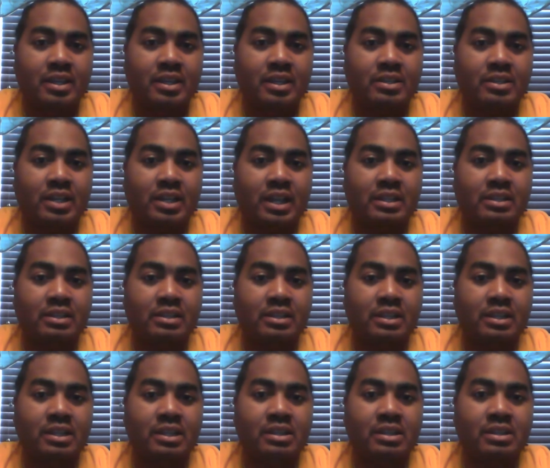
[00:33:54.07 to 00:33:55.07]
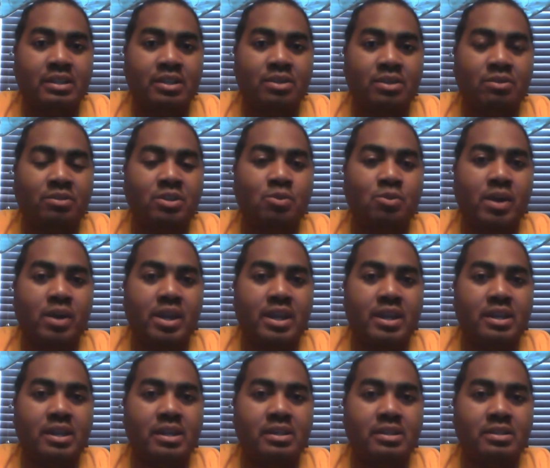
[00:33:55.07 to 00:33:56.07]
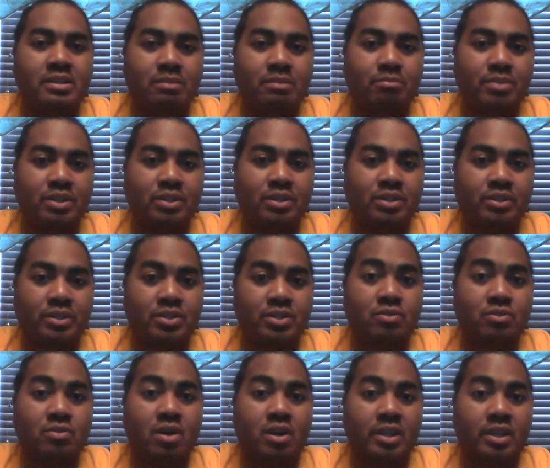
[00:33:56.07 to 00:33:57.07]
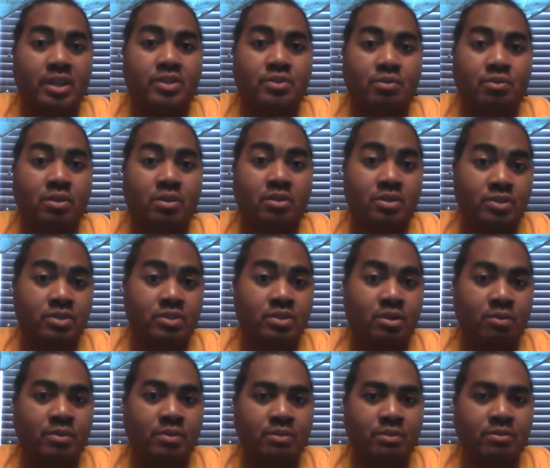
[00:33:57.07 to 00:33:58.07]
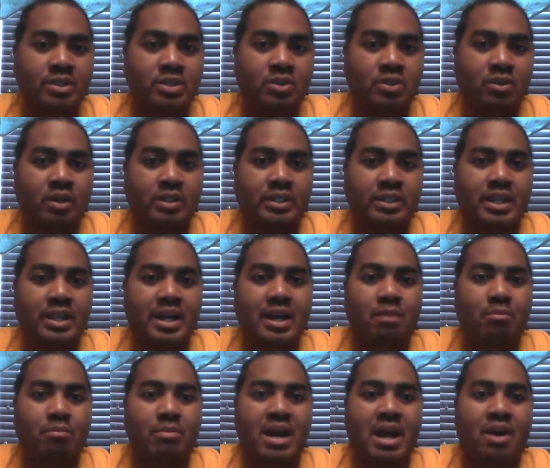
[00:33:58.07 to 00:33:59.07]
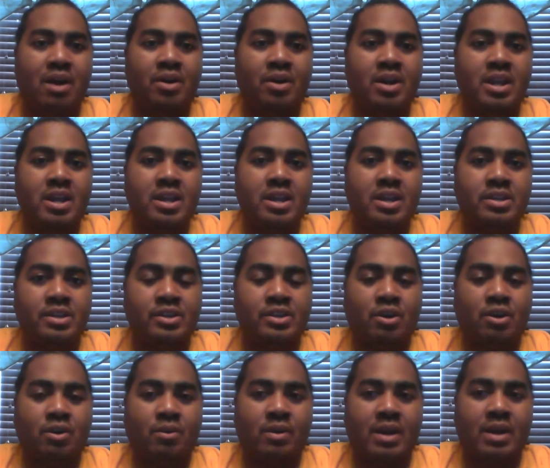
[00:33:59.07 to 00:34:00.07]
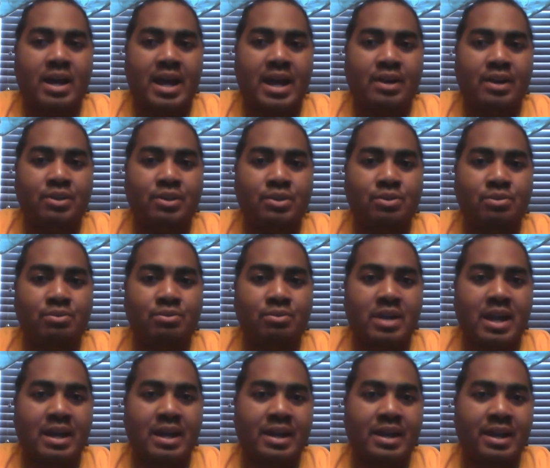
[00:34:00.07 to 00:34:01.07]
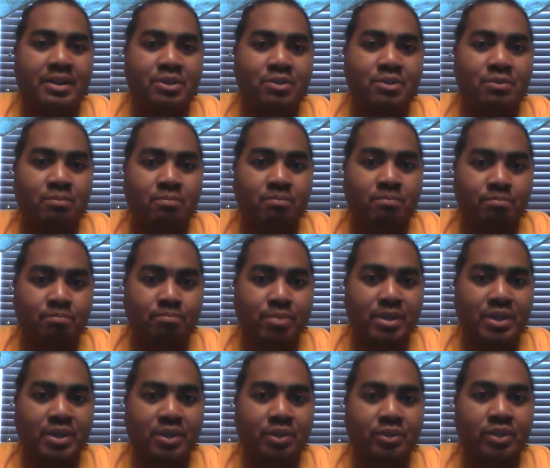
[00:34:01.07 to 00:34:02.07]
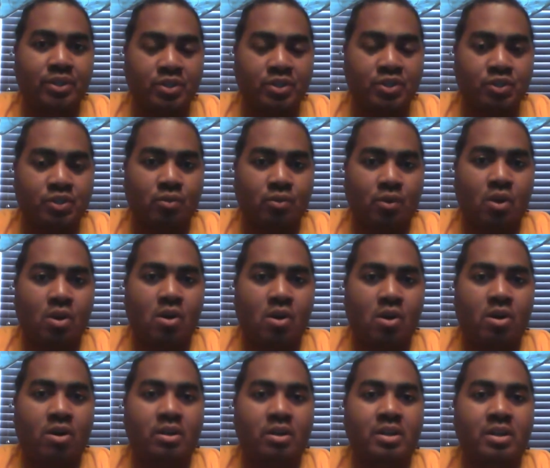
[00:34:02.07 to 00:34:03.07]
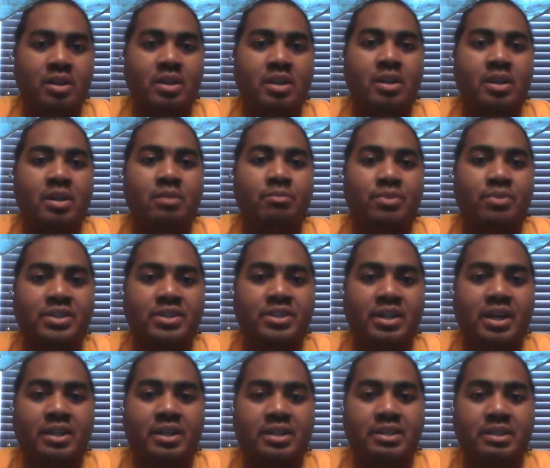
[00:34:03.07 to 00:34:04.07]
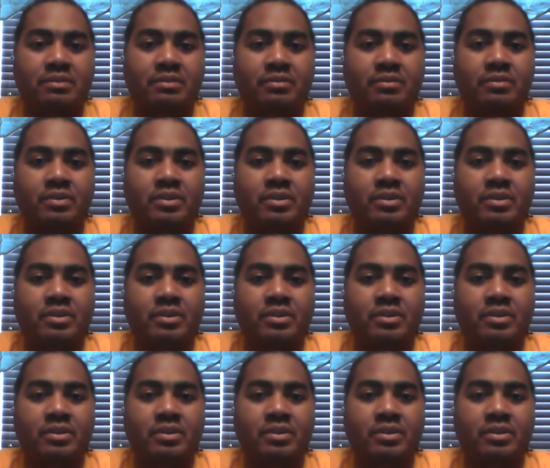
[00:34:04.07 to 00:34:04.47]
he's like, the only way to build a strong Israel, because, you know, we talked a lot about, you know, how do you build strong, productive